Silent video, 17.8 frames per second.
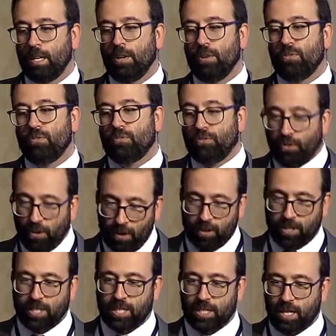
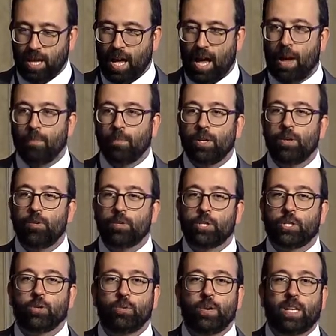First, I'm going to
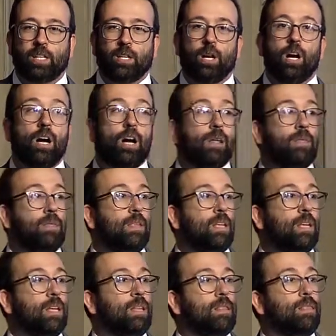restrict on
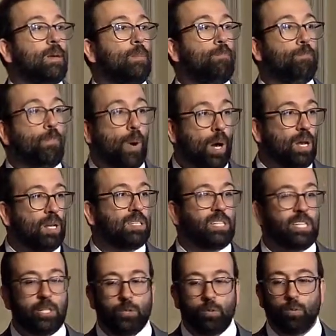the
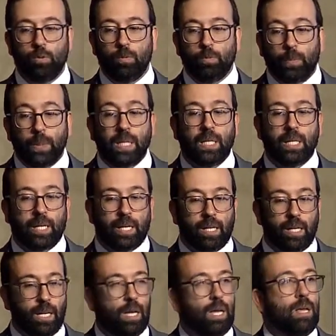policy tool
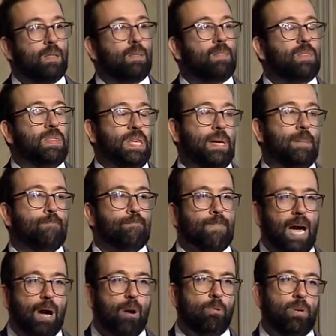being the
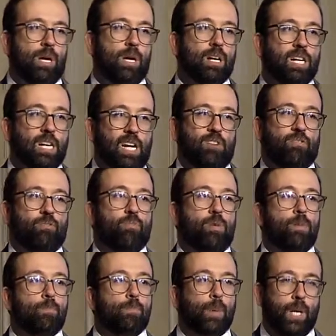amount of
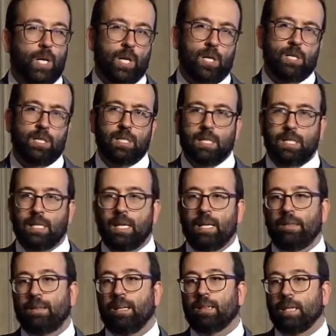government bonds
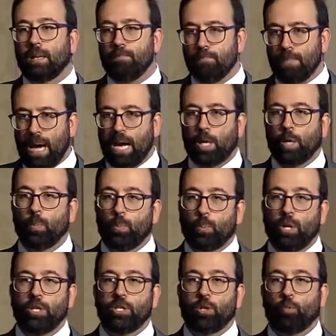that the
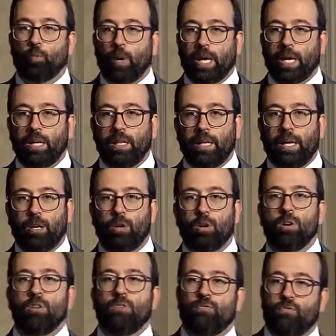macroprudential
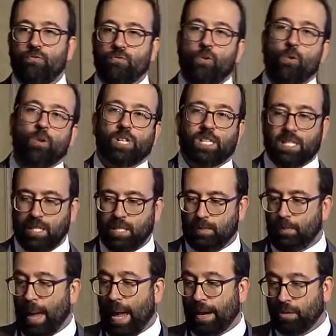regulator forces
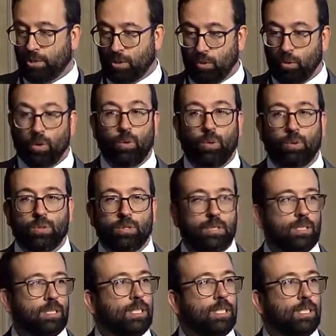banks to hold.